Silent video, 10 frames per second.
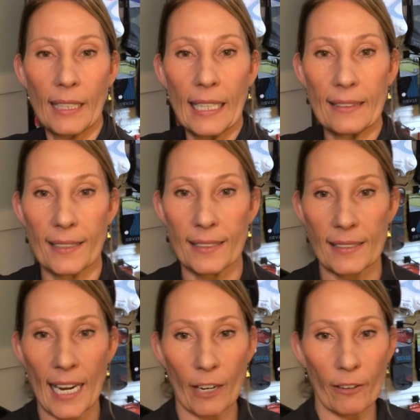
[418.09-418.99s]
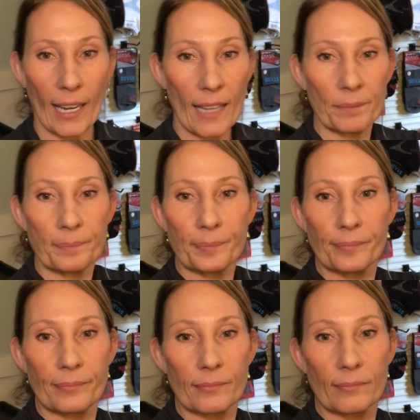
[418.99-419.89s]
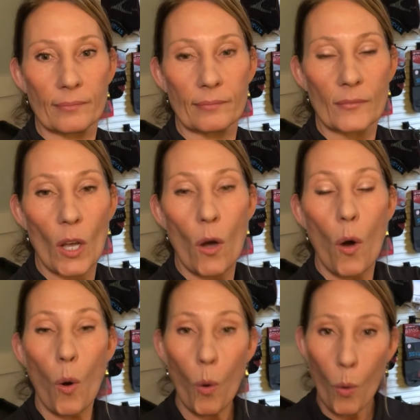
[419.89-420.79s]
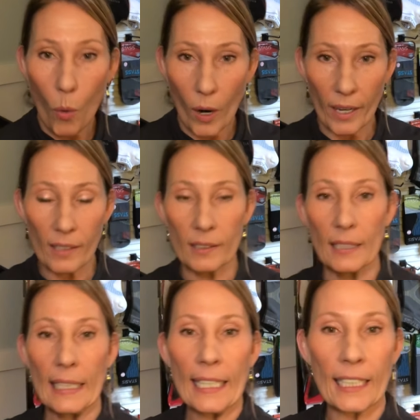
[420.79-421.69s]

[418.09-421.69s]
in this area, or it